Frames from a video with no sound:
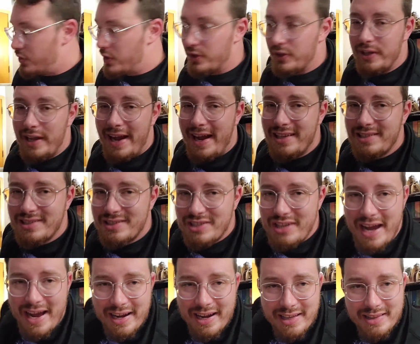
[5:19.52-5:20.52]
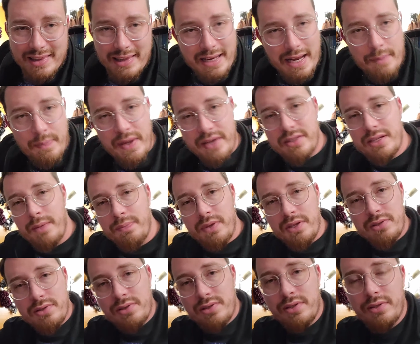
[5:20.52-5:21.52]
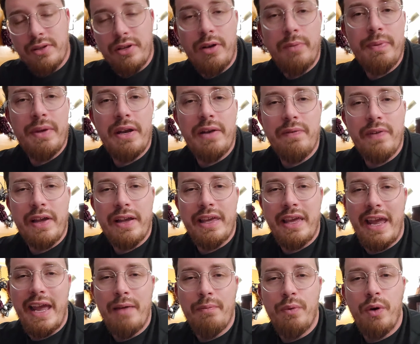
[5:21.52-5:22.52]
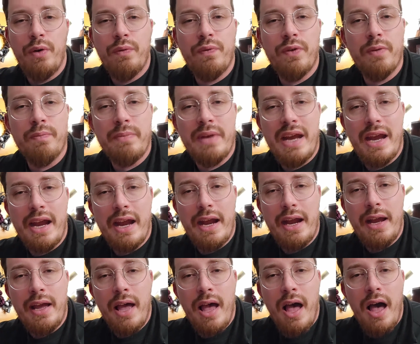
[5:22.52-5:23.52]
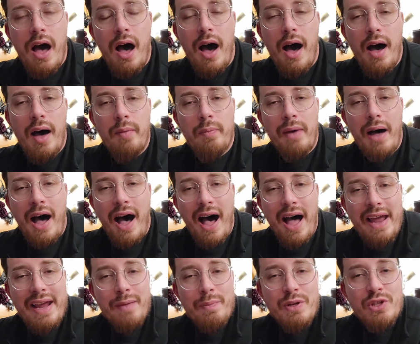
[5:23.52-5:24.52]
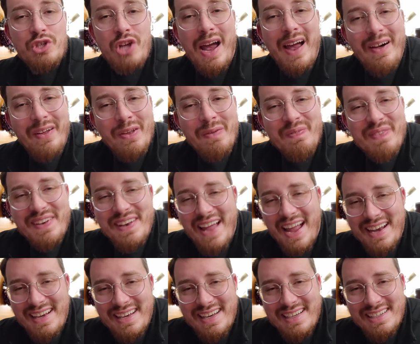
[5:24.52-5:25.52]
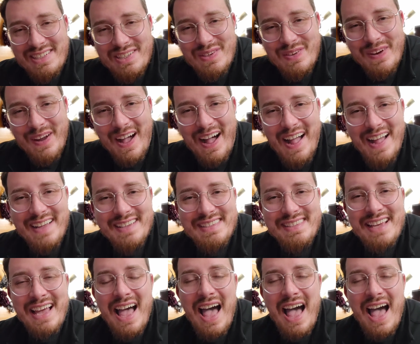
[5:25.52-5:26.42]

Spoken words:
The last jacket that I picked up, this is a little bit of a gamble for me. I am a child of the 90s, you guys.